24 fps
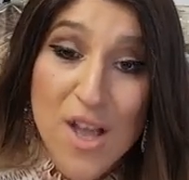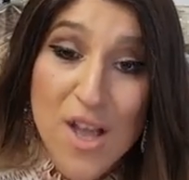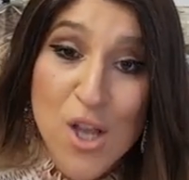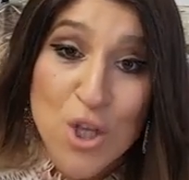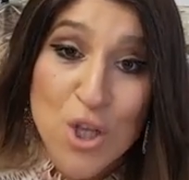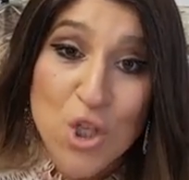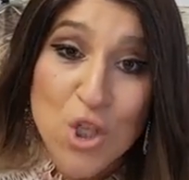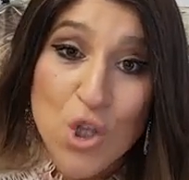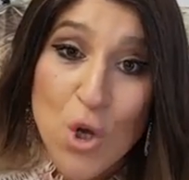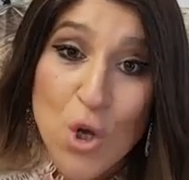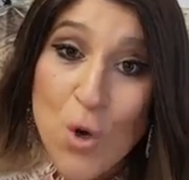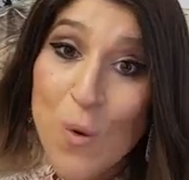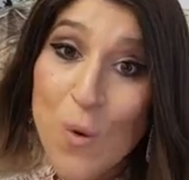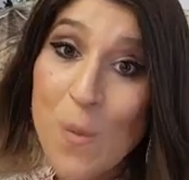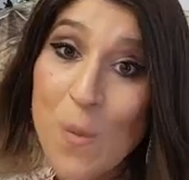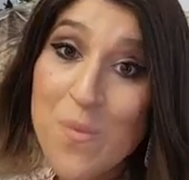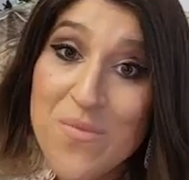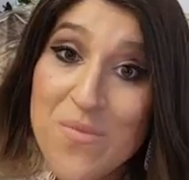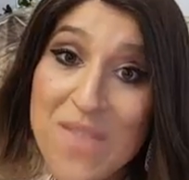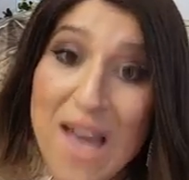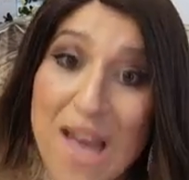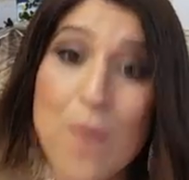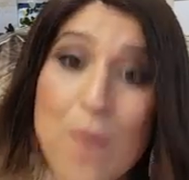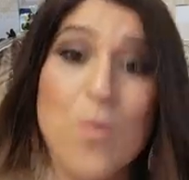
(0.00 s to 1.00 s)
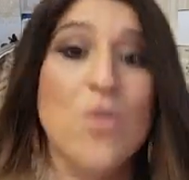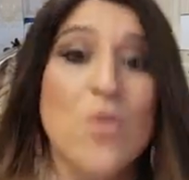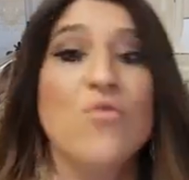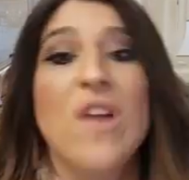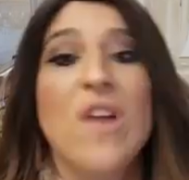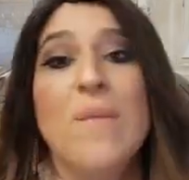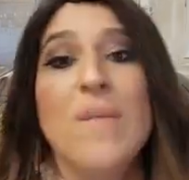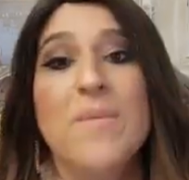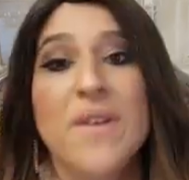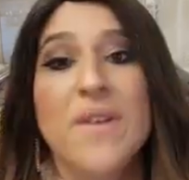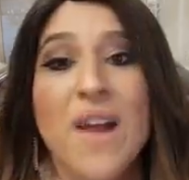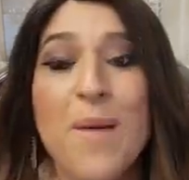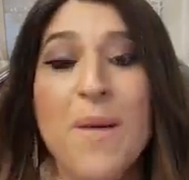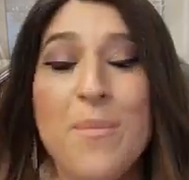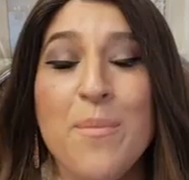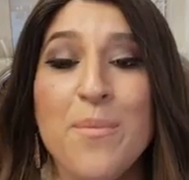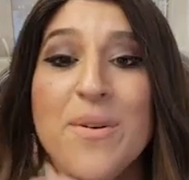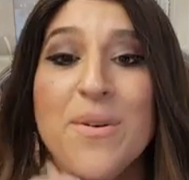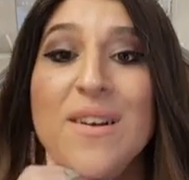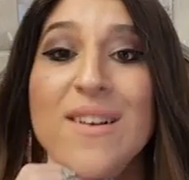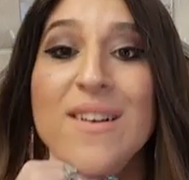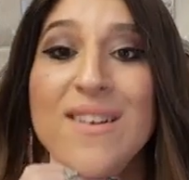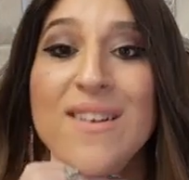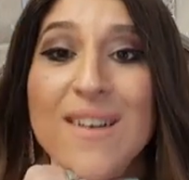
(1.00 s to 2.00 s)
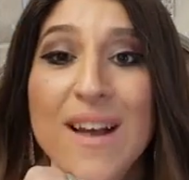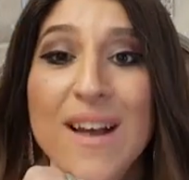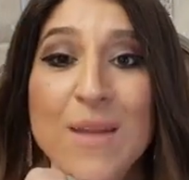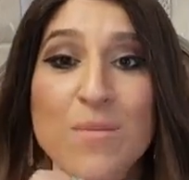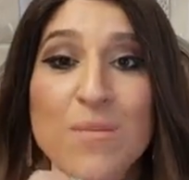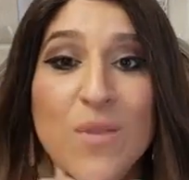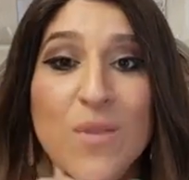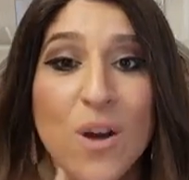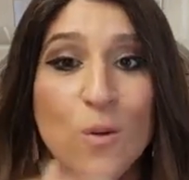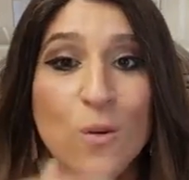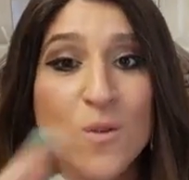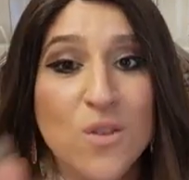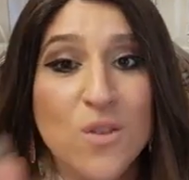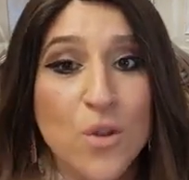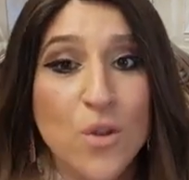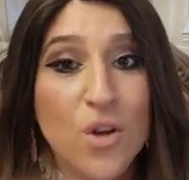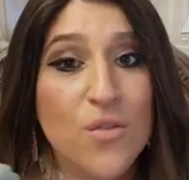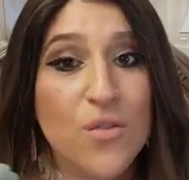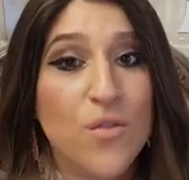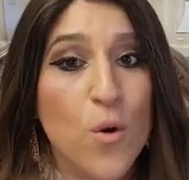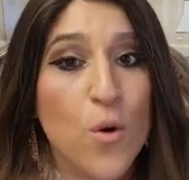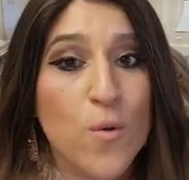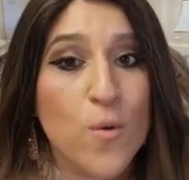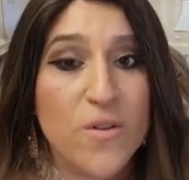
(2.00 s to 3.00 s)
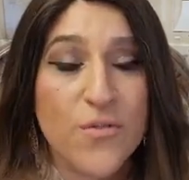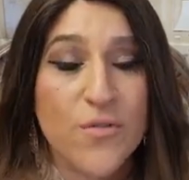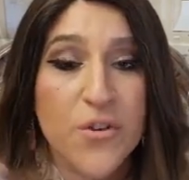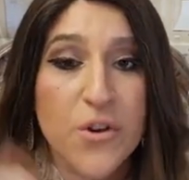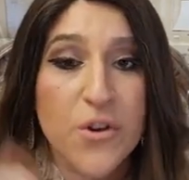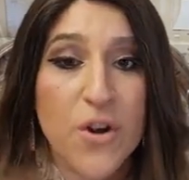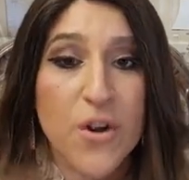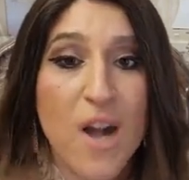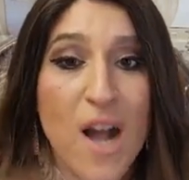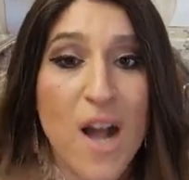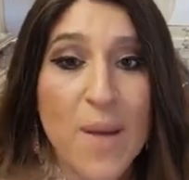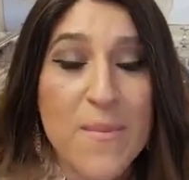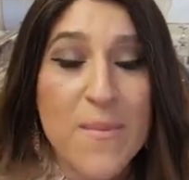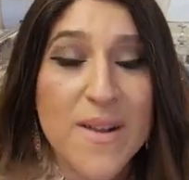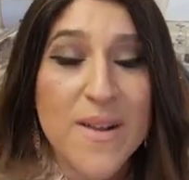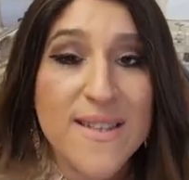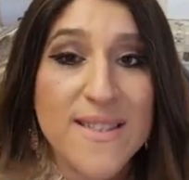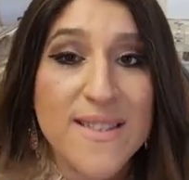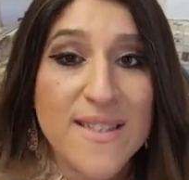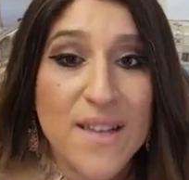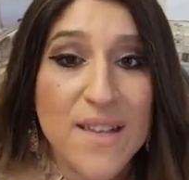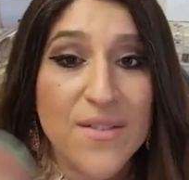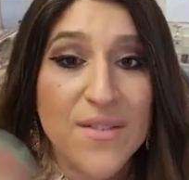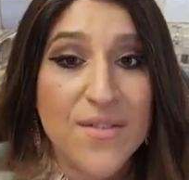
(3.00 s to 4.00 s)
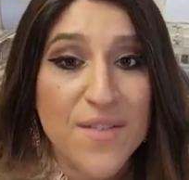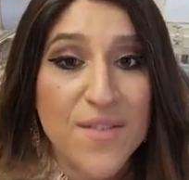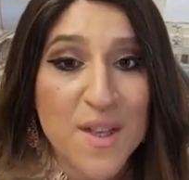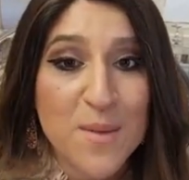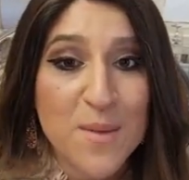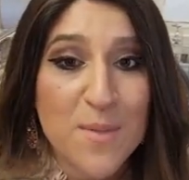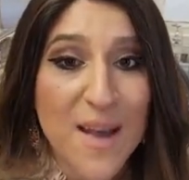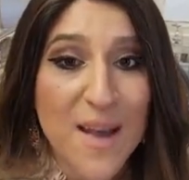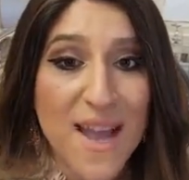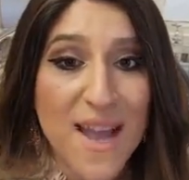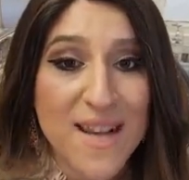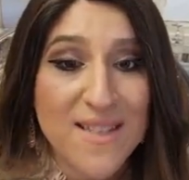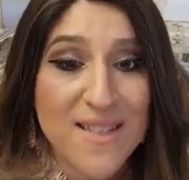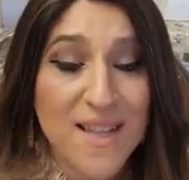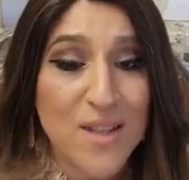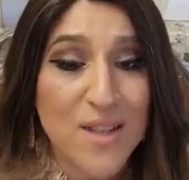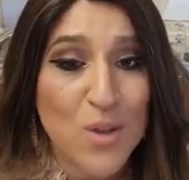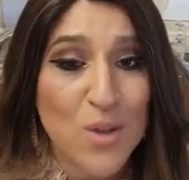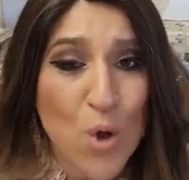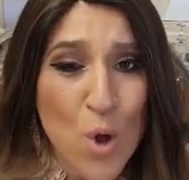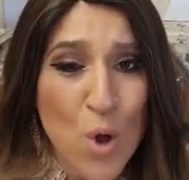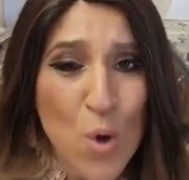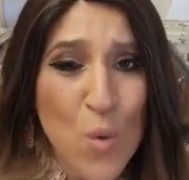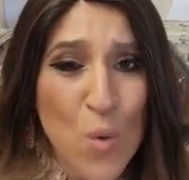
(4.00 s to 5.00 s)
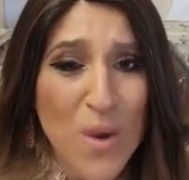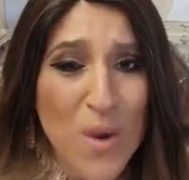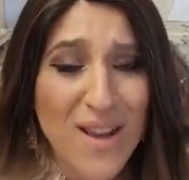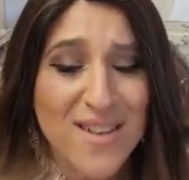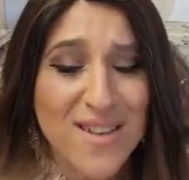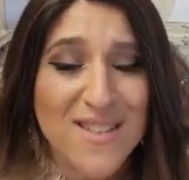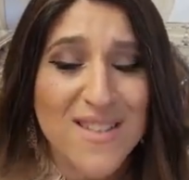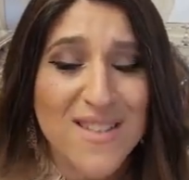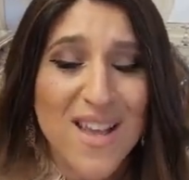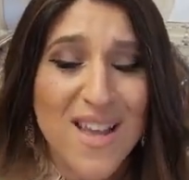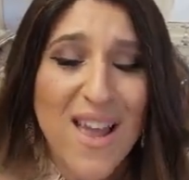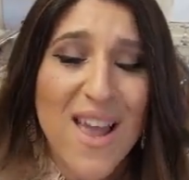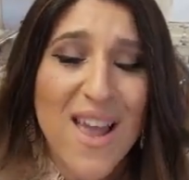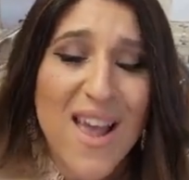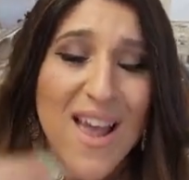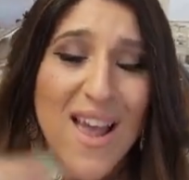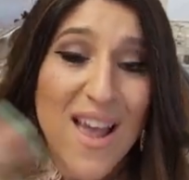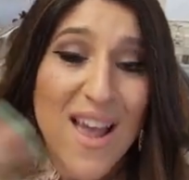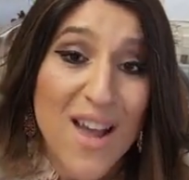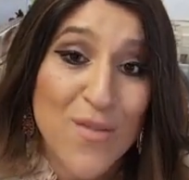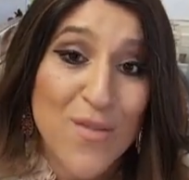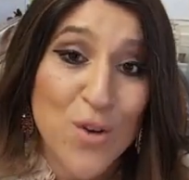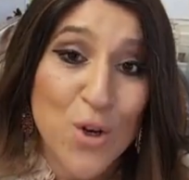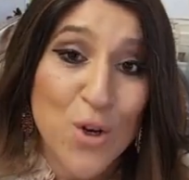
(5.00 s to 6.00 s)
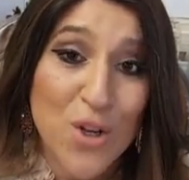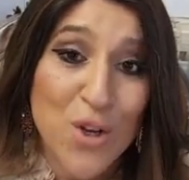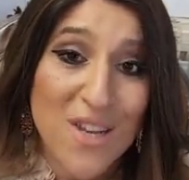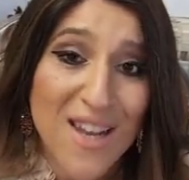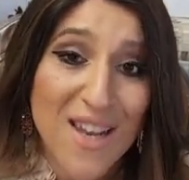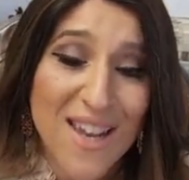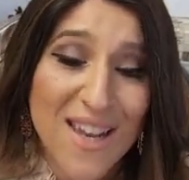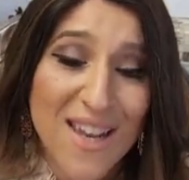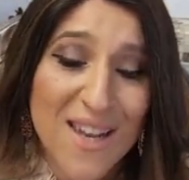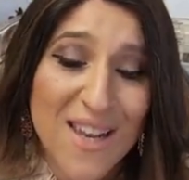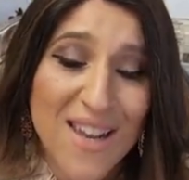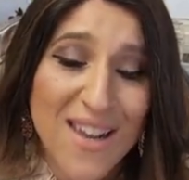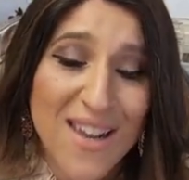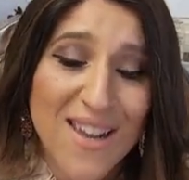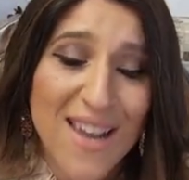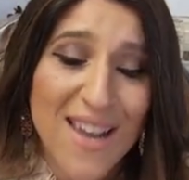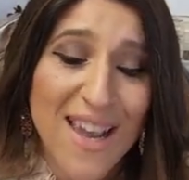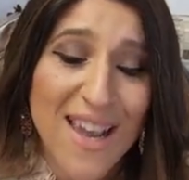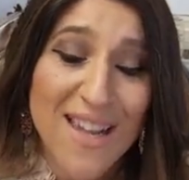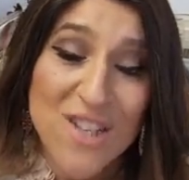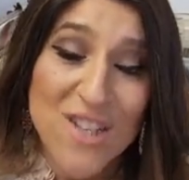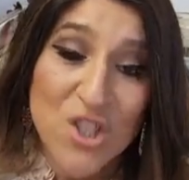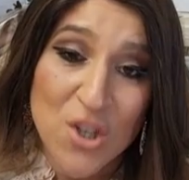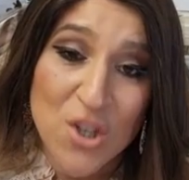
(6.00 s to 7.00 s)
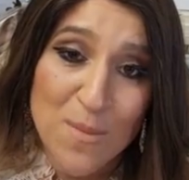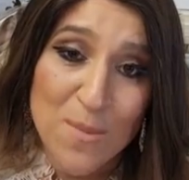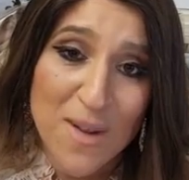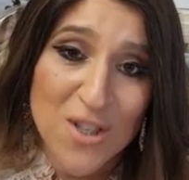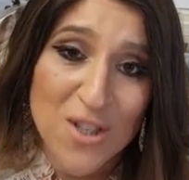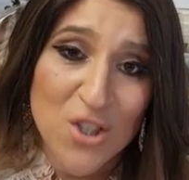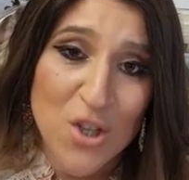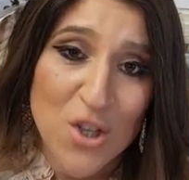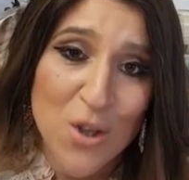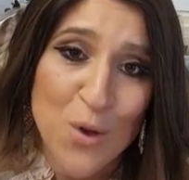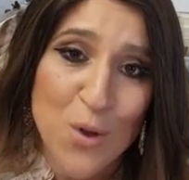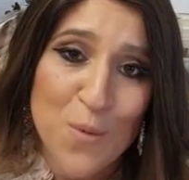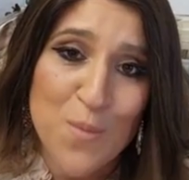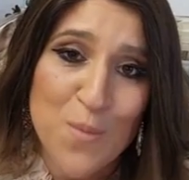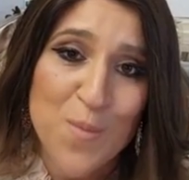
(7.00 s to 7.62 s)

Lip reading: So that will wrap it up. I'm going to look forward for your comments and feedbacks. As always, have a good night and Shabbat Shalom.